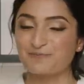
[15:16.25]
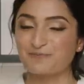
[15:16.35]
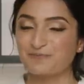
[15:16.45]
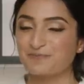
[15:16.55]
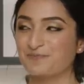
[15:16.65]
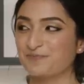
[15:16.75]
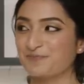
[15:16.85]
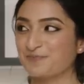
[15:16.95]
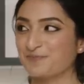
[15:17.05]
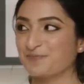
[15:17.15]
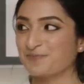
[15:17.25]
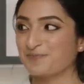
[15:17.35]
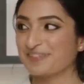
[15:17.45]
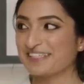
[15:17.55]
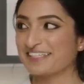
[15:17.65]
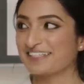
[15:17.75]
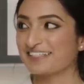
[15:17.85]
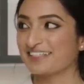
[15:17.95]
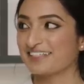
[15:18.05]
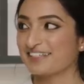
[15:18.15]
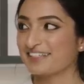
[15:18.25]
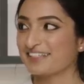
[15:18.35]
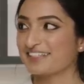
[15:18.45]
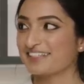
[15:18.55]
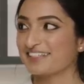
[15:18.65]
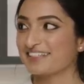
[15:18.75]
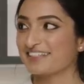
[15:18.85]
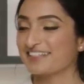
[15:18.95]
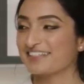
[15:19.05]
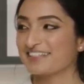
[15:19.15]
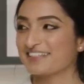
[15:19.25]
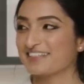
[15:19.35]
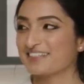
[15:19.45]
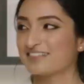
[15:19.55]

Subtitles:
[no speech]